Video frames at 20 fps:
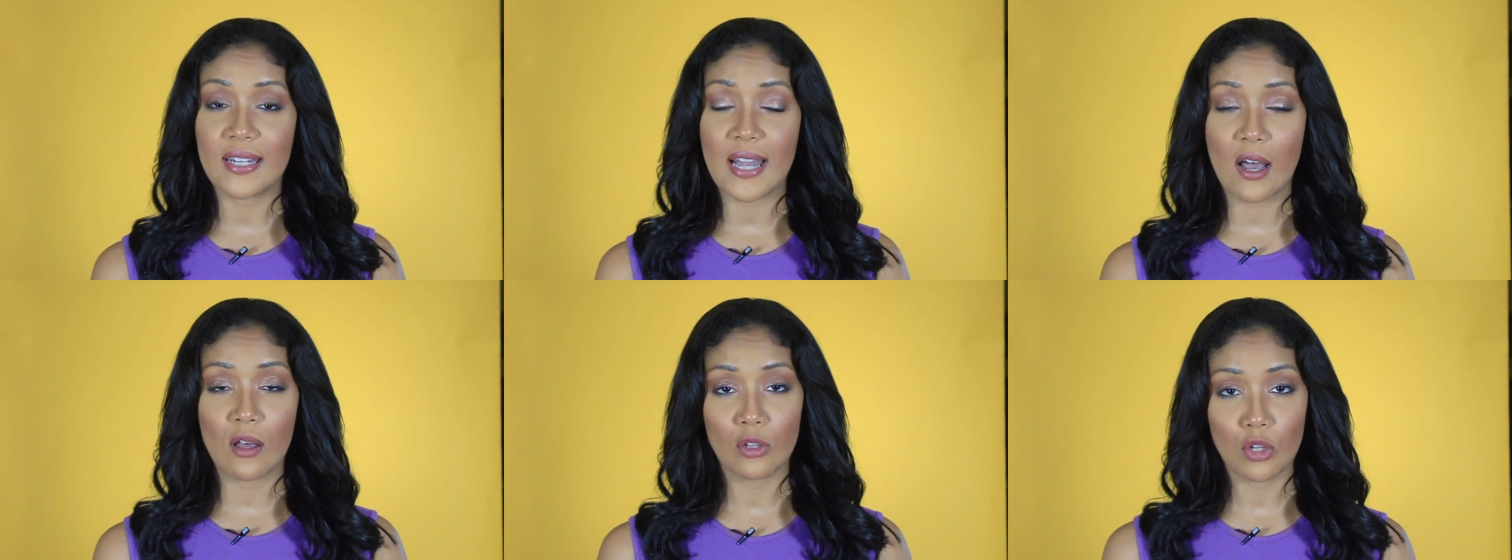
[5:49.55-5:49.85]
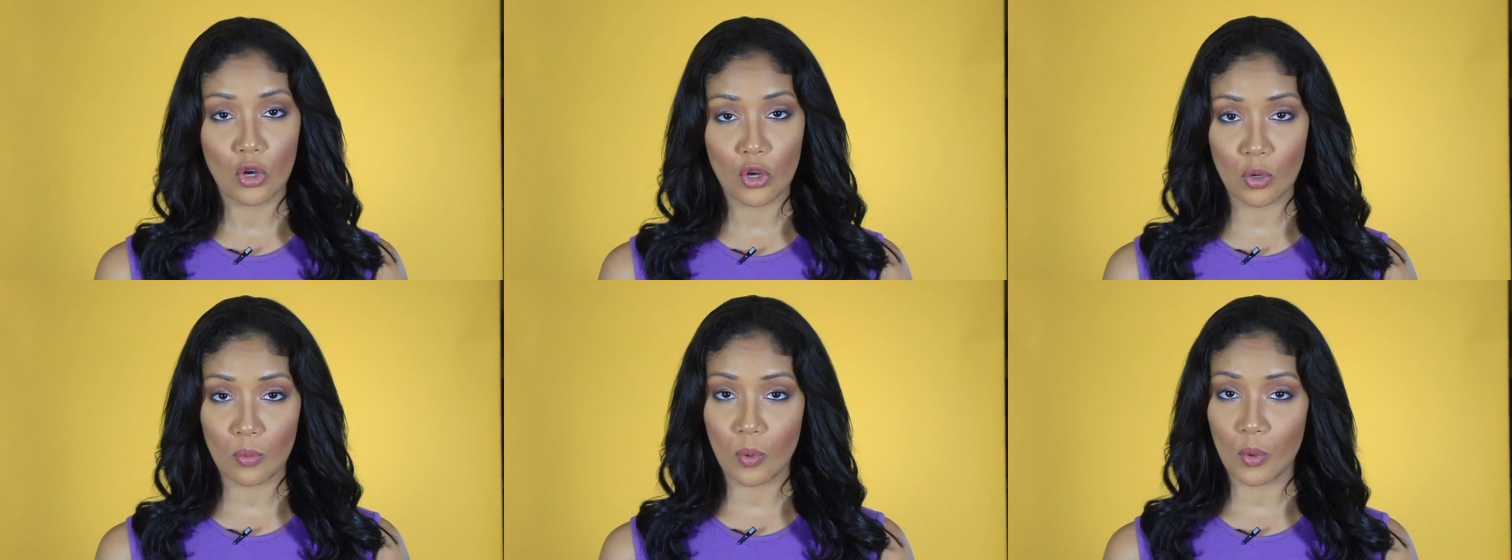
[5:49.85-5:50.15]

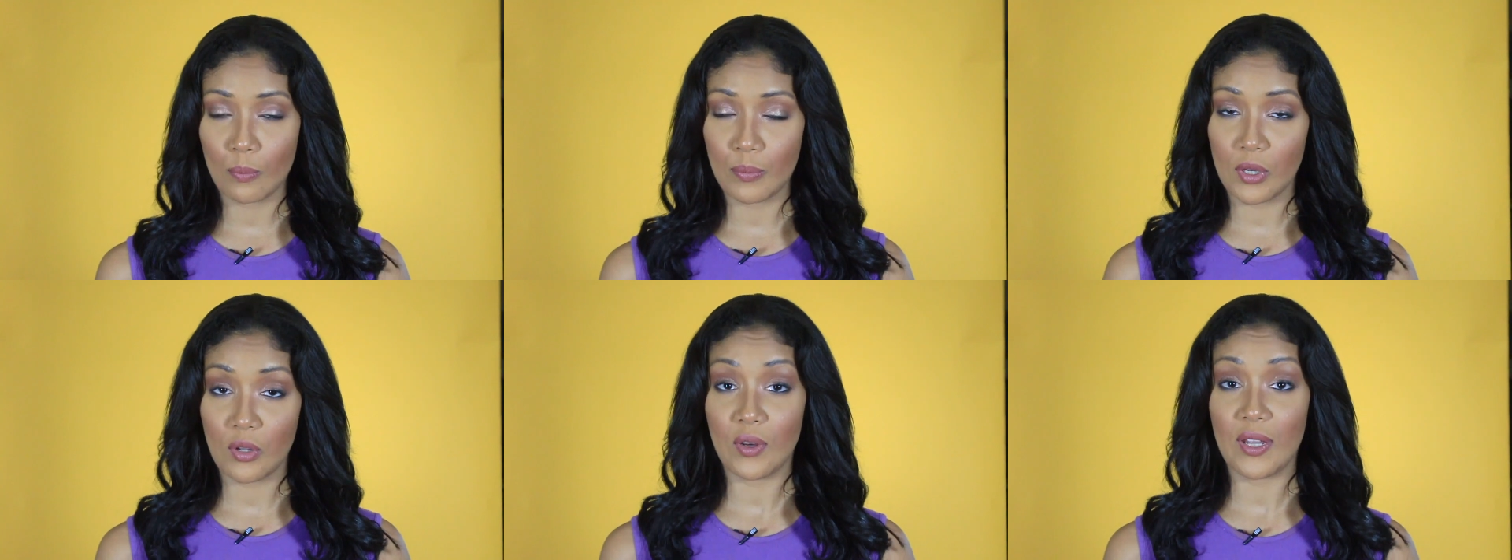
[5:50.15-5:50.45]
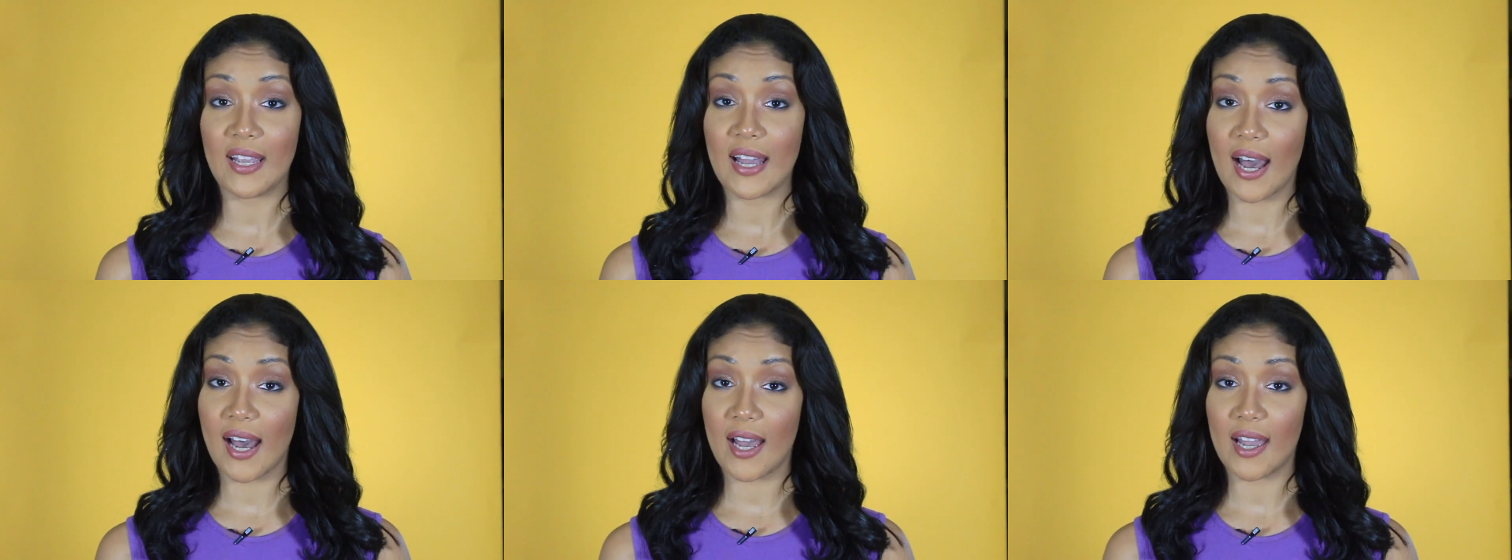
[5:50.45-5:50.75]
downloadable
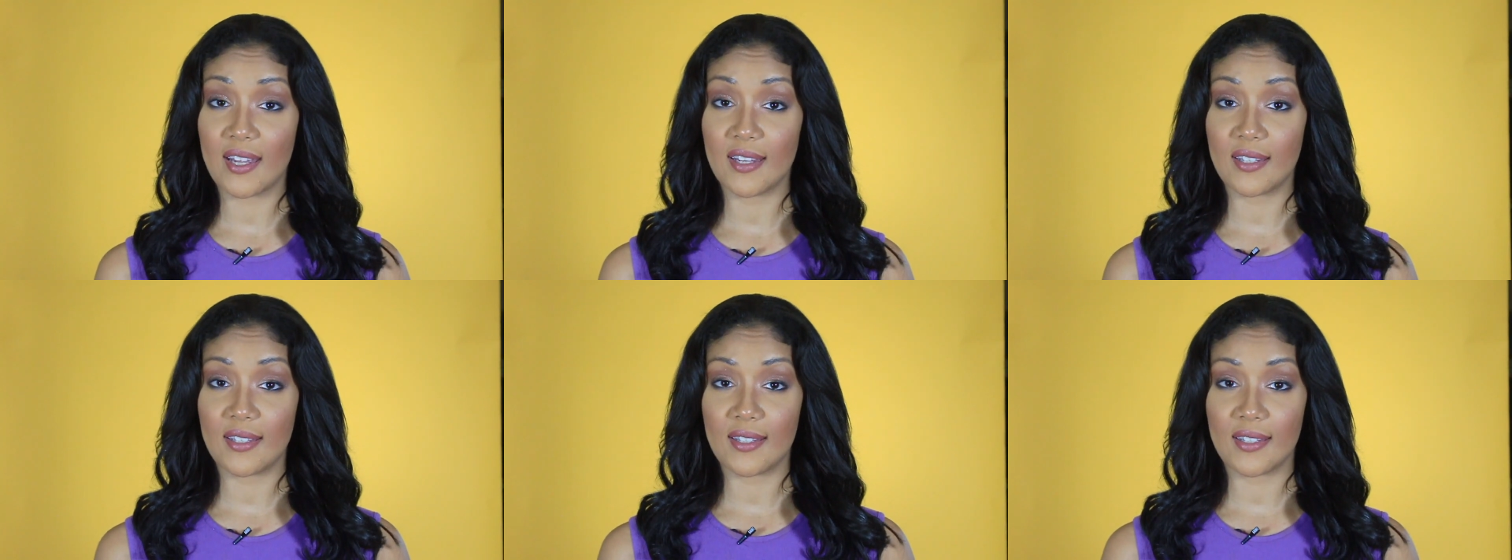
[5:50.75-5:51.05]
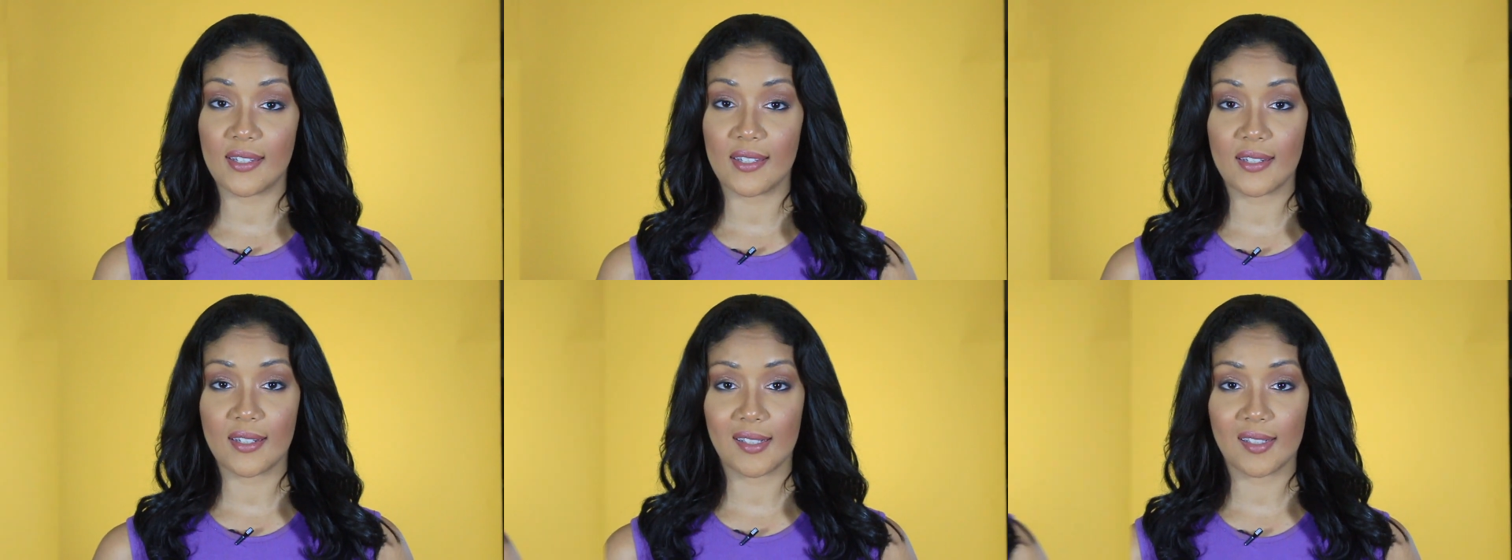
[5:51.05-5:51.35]
beauty
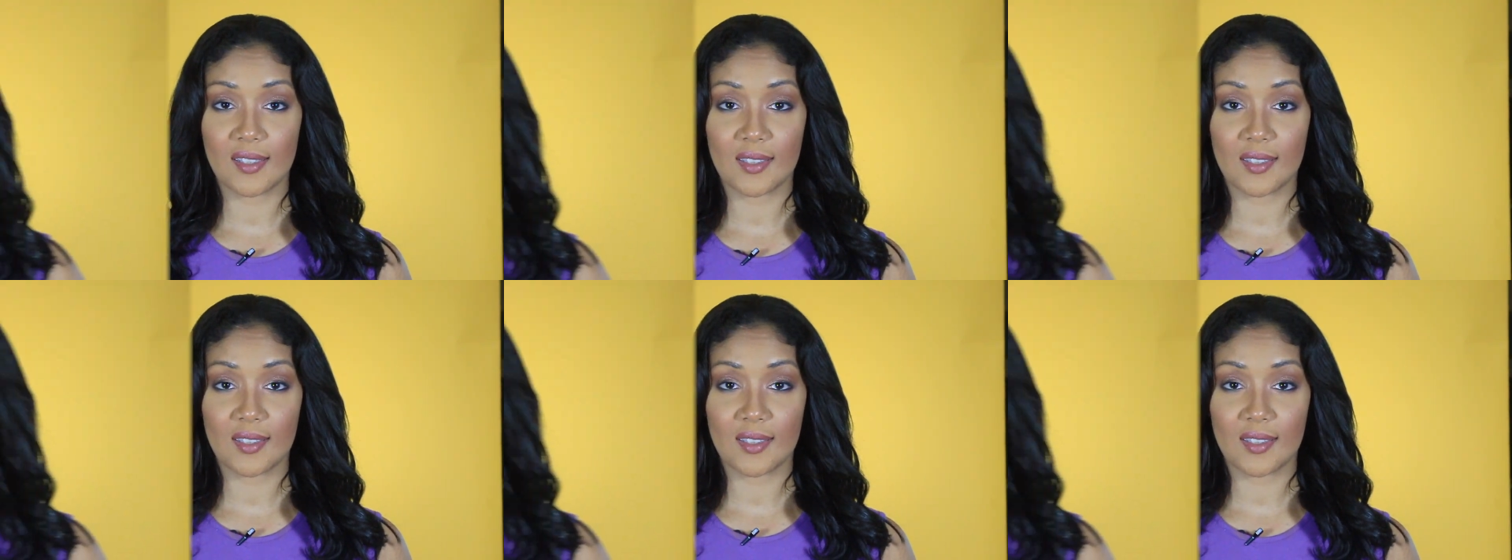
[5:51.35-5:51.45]
guides.